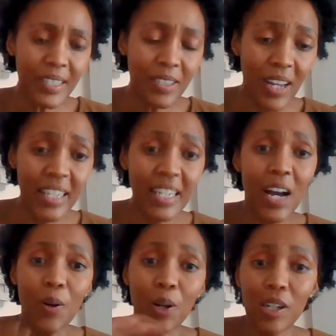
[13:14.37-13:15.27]
So
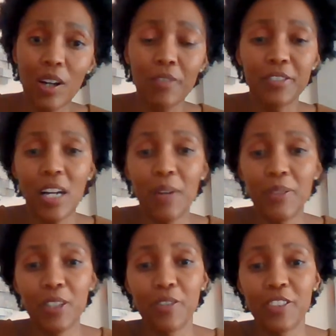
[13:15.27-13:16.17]
anyhow, I
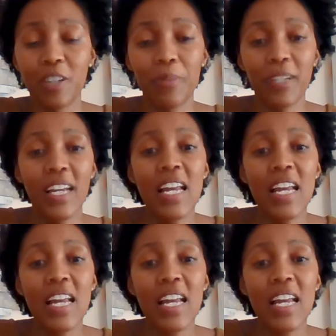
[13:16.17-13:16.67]
was off topic.